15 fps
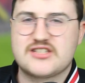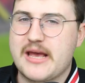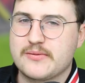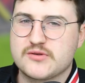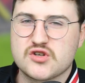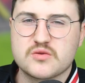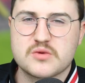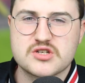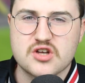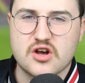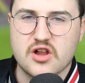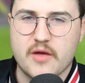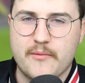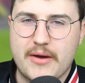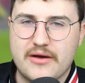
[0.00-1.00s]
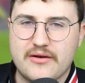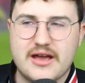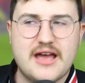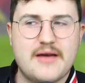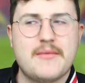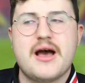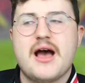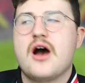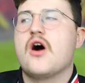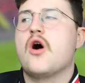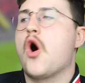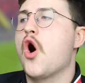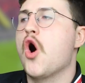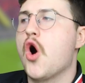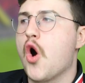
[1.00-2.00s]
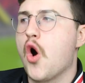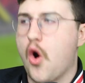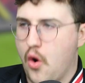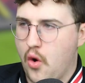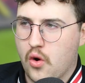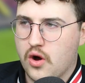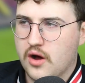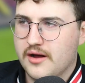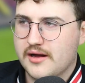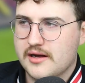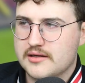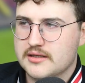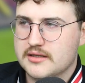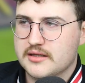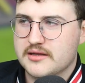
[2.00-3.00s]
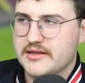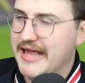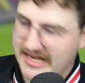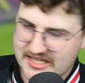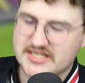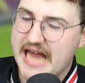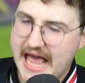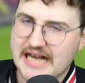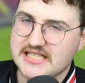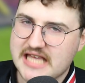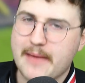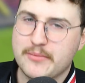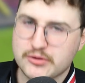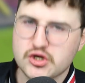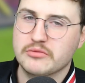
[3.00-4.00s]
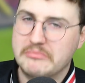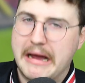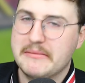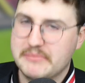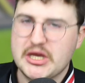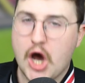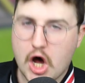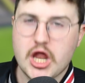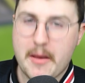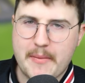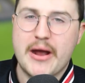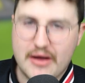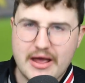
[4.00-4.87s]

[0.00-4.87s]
episode was all about him. Oh, this next episode might be all about